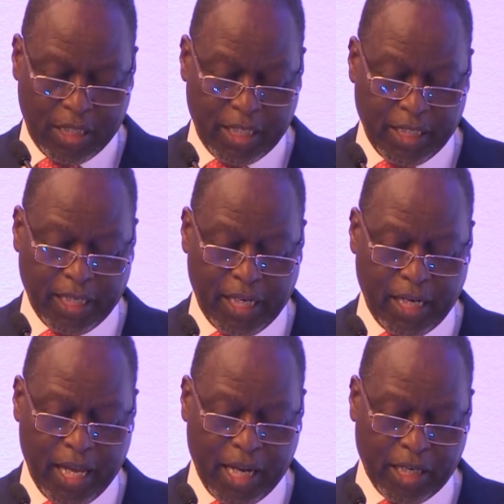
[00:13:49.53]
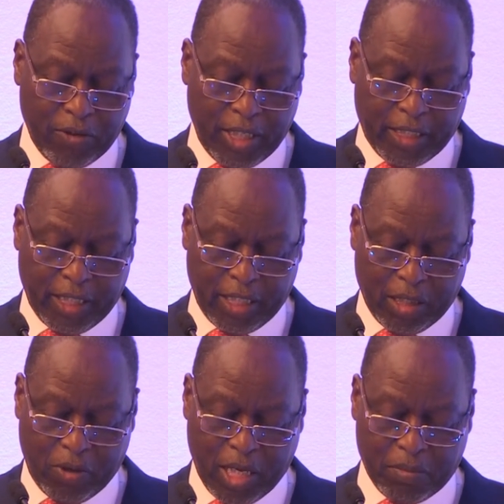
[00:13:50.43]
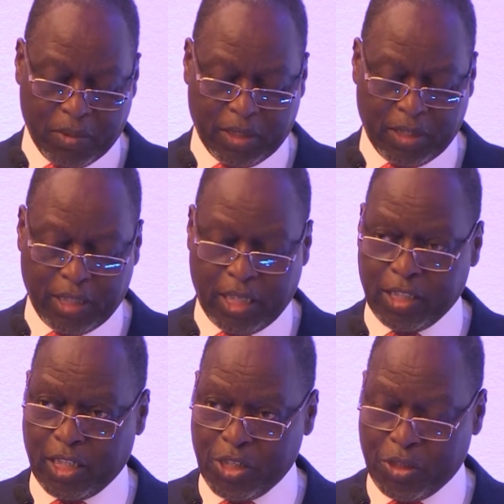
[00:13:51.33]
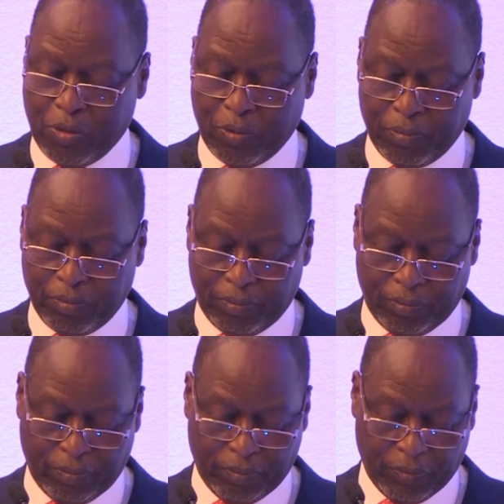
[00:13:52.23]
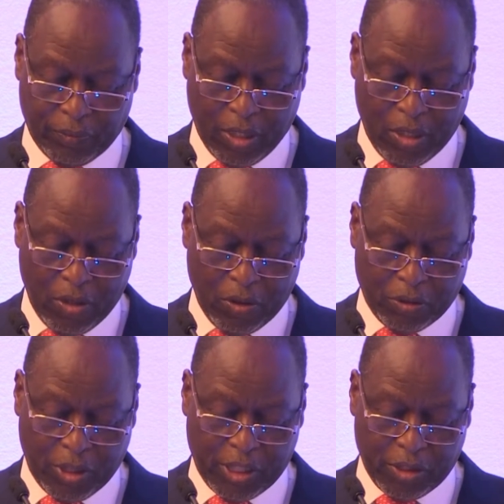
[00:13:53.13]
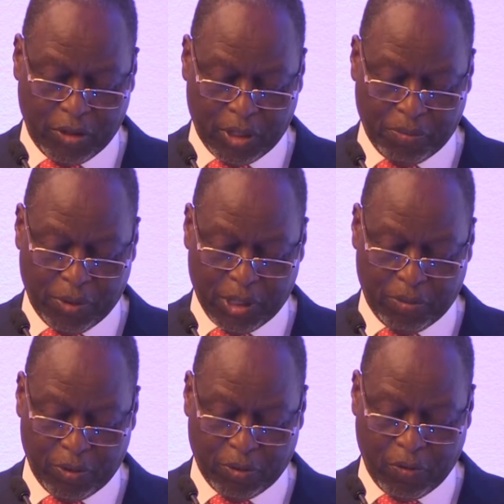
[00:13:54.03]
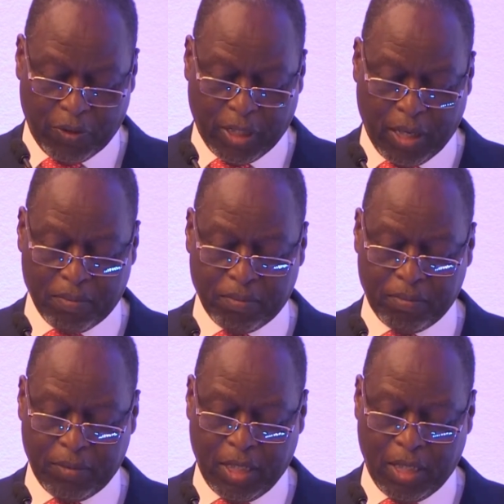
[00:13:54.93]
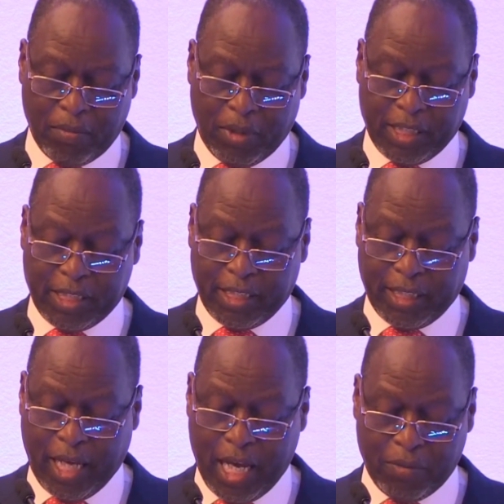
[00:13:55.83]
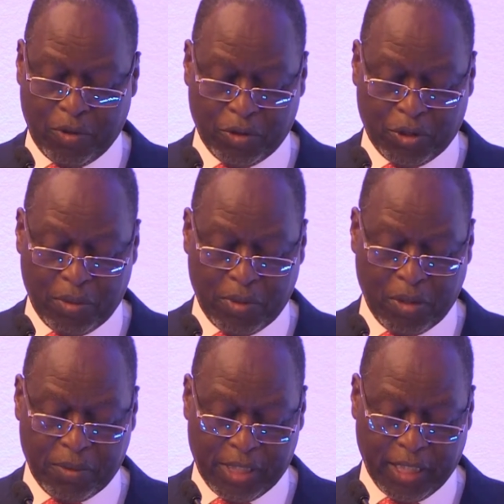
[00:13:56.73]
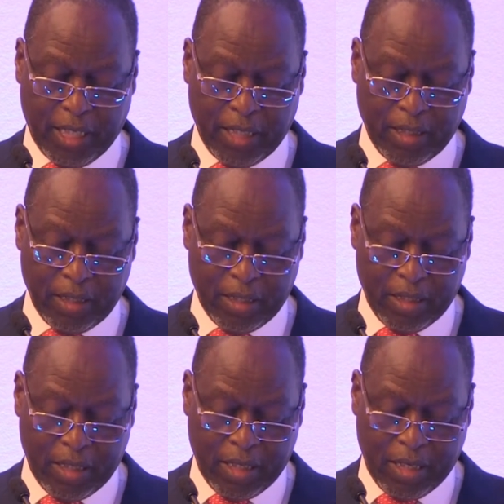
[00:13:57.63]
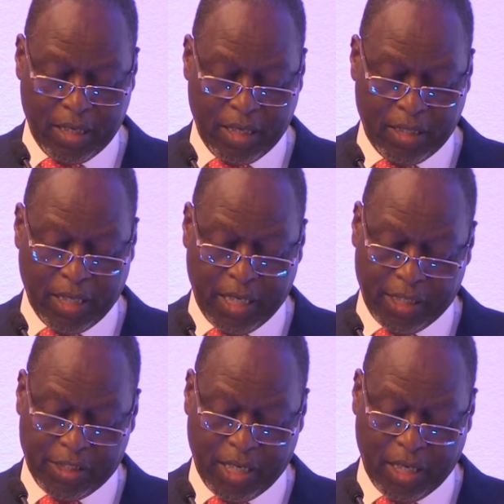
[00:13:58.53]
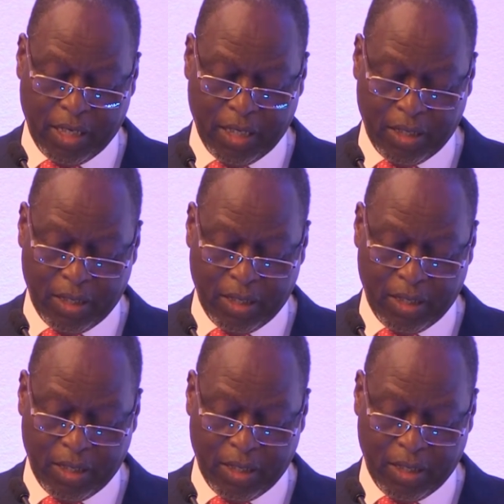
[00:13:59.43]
The legal and regulatory requirement is another issue, although it is not impossible to overcome, but it is a time-consuming obstacle. The nature